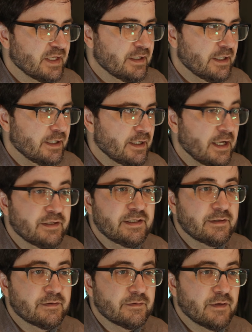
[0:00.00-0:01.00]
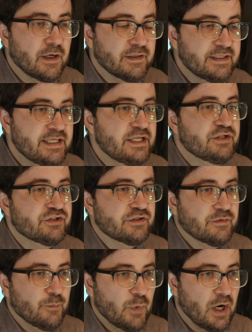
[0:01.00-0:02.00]
a
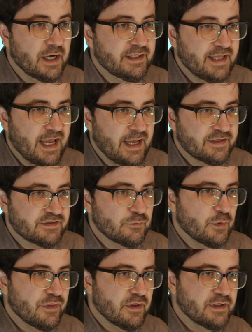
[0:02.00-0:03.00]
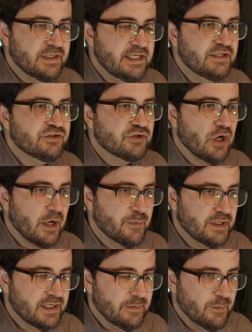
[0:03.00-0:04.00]
niche podcast with a niche
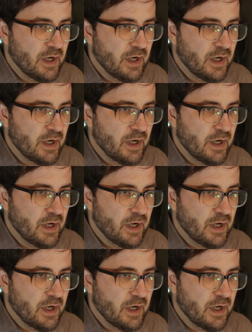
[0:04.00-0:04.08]
topic in